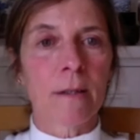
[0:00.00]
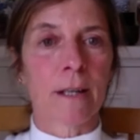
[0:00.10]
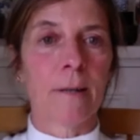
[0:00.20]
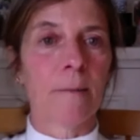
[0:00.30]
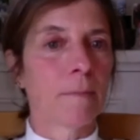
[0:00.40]

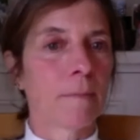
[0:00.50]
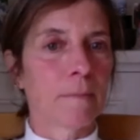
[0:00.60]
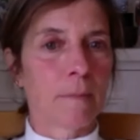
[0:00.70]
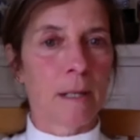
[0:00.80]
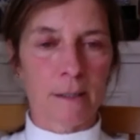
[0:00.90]
Okay,
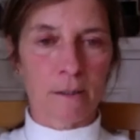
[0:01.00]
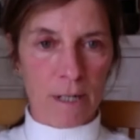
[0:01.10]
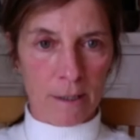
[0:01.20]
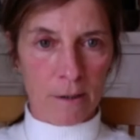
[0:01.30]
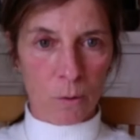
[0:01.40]
let's
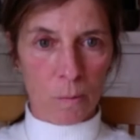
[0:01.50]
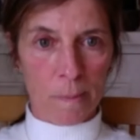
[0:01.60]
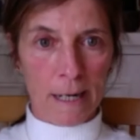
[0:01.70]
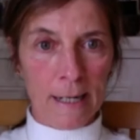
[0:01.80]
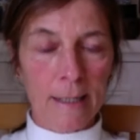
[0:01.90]
rein it all
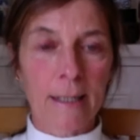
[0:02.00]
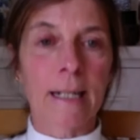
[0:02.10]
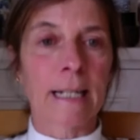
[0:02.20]
back,